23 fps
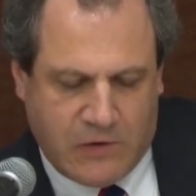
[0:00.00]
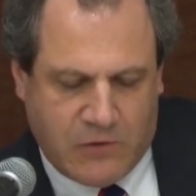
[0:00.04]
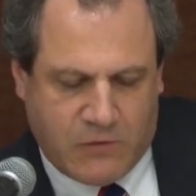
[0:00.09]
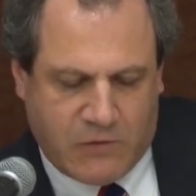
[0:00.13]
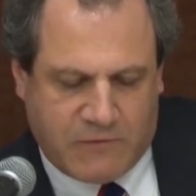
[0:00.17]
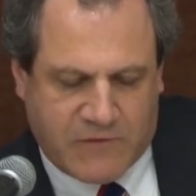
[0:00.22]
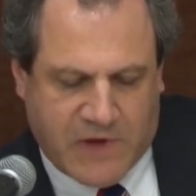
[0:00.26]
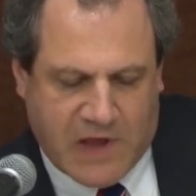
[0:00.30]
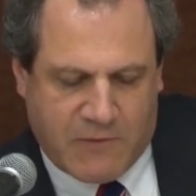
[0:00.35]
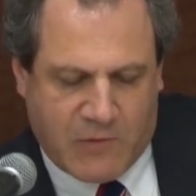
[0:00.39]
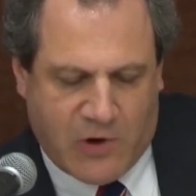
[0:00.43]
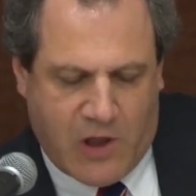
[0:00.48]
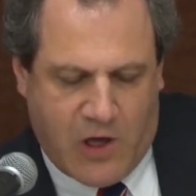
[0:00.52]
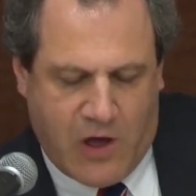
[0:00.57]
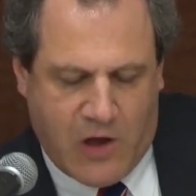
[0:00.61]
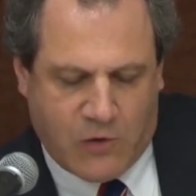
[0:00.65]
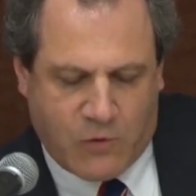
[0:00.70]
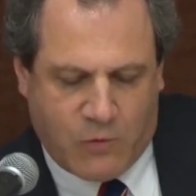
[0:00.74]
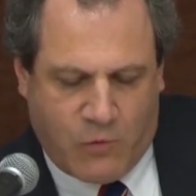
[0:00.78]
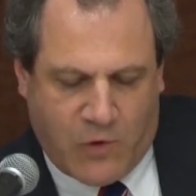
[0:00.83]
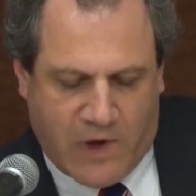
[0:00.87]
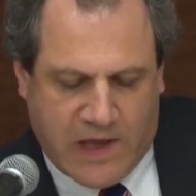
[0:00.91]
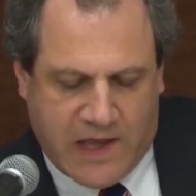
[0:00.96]
We've come a
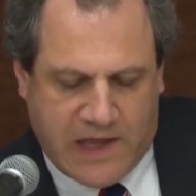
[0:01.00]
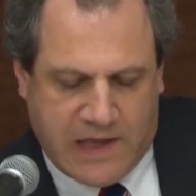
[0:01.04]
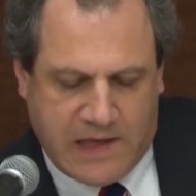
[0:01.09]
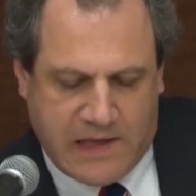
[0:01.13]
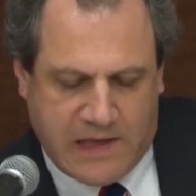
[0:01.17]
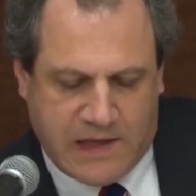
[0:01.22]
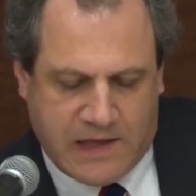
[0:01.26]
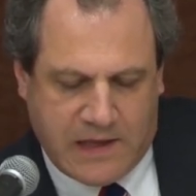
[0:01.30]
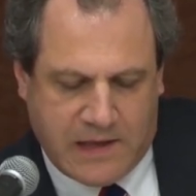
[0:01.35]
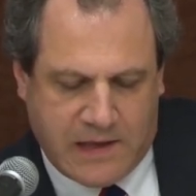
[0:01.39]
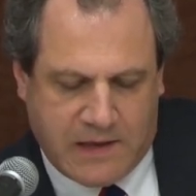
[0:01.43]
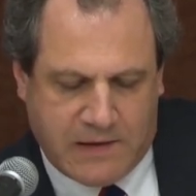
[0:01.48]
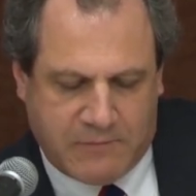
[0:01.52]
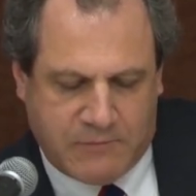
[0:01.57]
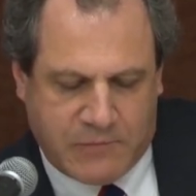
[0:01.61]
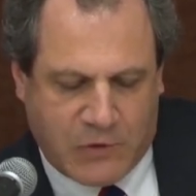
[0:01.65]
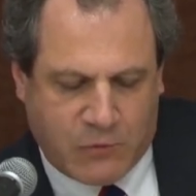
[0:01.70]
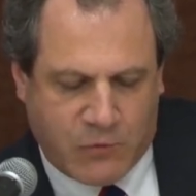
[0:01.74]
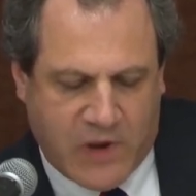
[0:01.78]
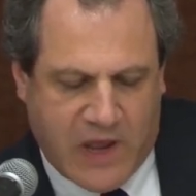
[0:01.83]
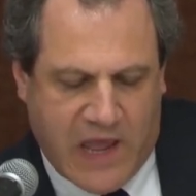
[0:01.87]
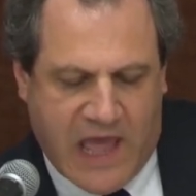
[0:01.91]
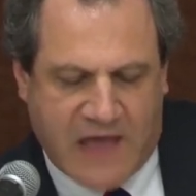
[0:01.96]
long way,
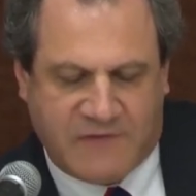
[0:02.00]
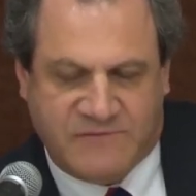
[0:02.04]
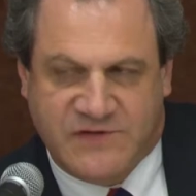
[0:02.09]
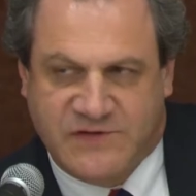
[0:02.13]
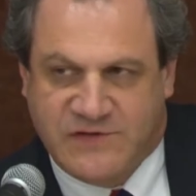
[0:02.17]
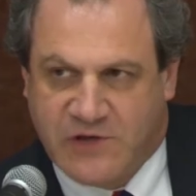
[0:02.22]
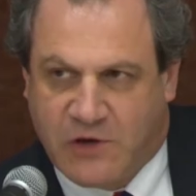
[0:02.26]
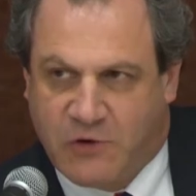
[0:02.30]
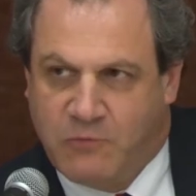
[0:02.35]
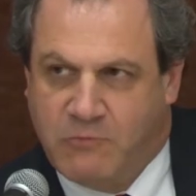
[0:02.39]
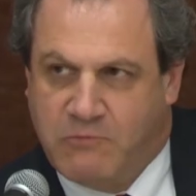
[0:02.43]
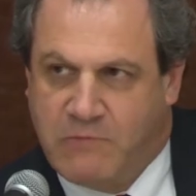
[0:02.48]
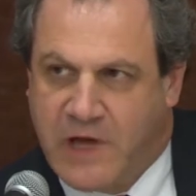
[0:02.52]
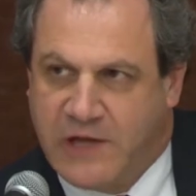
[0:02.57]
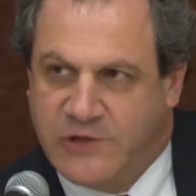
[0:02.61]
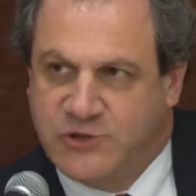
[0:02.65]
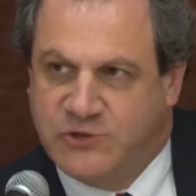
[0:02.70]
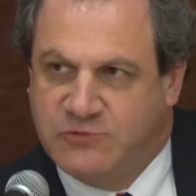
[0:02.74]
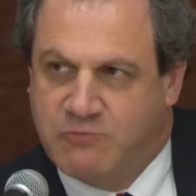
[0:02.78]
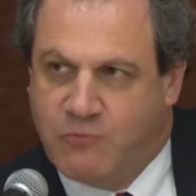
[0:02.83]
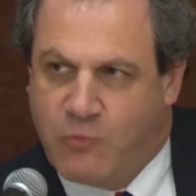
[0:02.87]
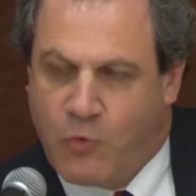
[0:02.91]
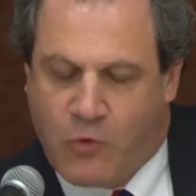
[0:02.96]
but we have so
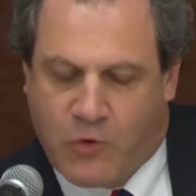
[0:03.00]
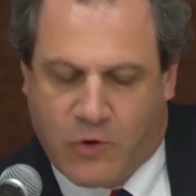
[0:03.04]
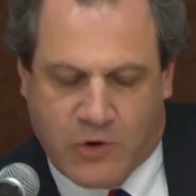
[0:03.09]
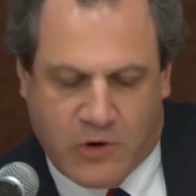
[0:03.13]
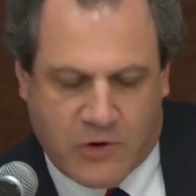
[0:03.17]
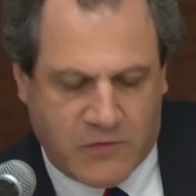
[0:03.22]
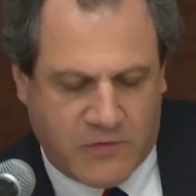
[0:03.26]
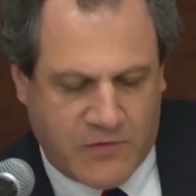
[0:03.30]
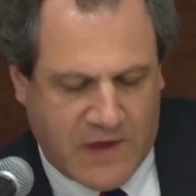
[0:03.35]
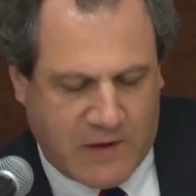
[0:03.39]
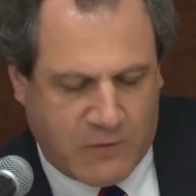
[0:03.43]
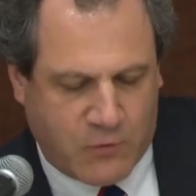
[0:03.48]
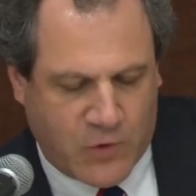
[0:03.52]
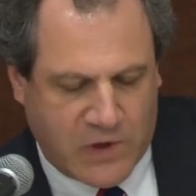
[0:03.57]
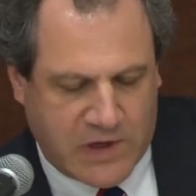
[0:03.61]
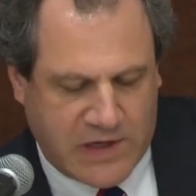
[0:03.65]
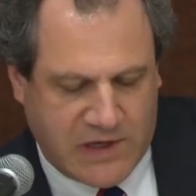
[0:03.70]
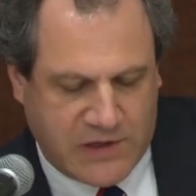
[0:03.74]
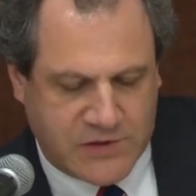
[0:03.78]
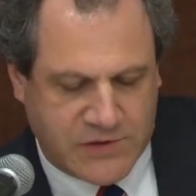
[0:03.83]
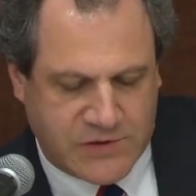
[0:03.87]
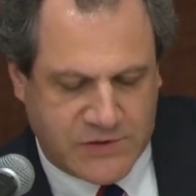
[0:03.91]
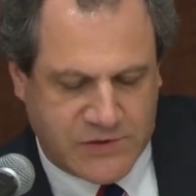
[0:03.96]
much more that we
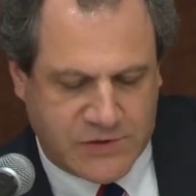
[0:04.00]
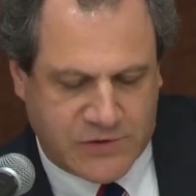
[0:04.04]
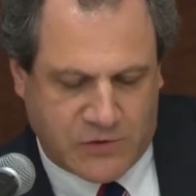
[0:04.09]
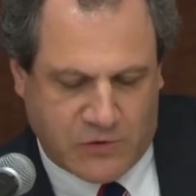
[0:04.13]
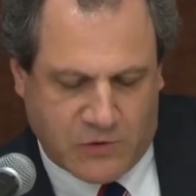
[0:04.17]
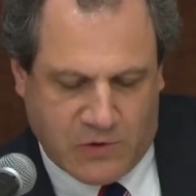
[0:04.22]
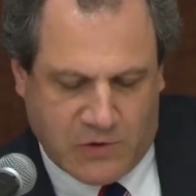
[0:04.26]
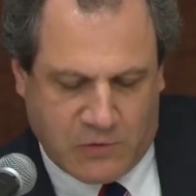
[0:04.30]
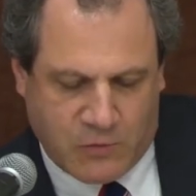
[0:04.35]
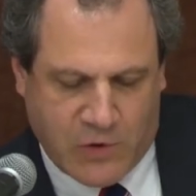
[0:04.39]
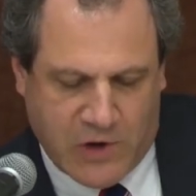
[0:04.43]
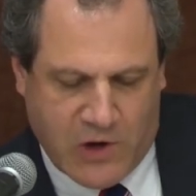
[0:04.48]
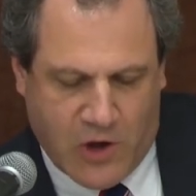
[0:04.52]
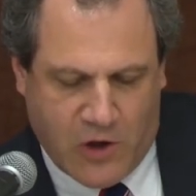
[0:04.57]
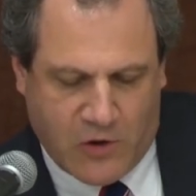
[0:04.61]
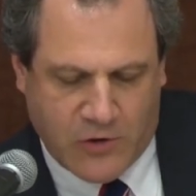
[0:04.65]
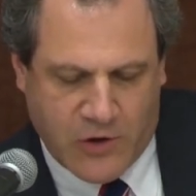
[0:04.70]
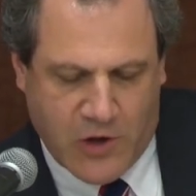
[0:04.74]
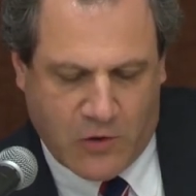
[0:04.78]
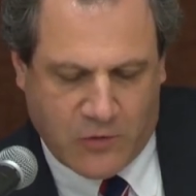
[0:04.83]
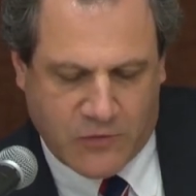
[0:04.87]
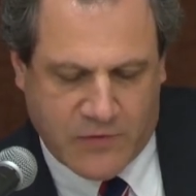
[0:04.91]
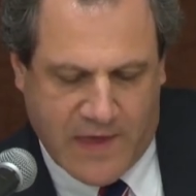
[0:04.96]
need to do, and we all
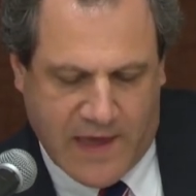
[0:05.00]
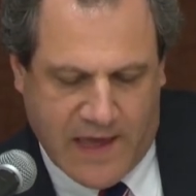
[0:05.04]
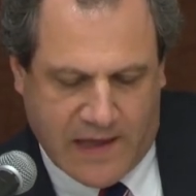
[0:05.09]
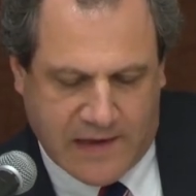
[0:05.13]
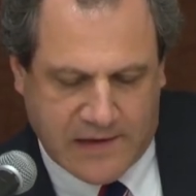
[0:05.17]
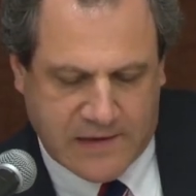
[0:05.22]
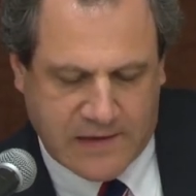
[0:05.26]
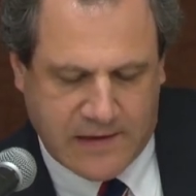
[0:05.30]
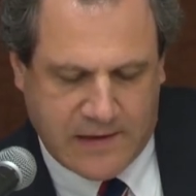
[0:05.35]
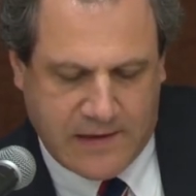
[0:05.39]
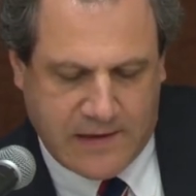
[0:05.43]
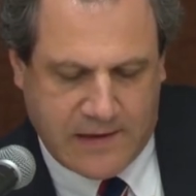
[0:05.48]
know that.